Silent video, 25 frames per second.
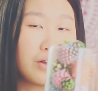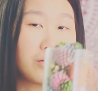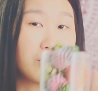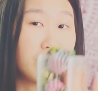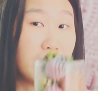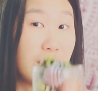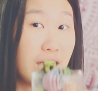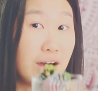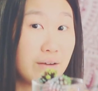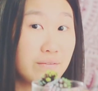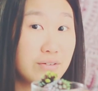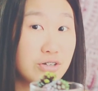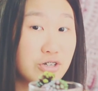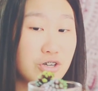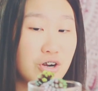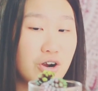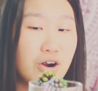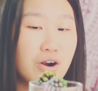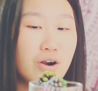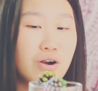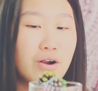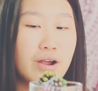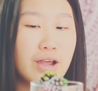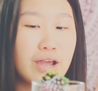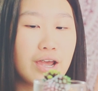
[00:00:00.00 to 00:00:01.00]
I don't have a
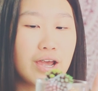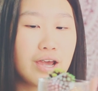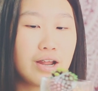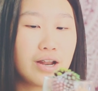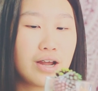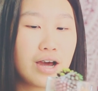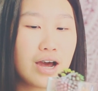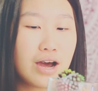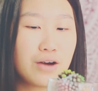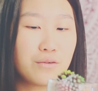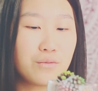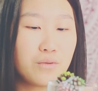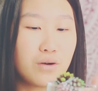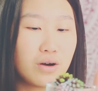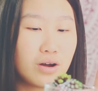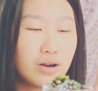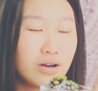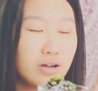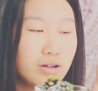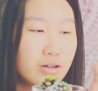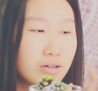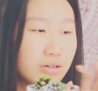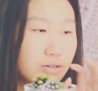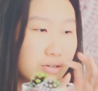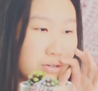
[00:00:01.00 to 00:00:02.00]
jar and I want
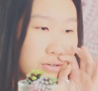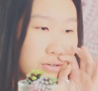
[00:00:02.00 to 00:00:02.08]
to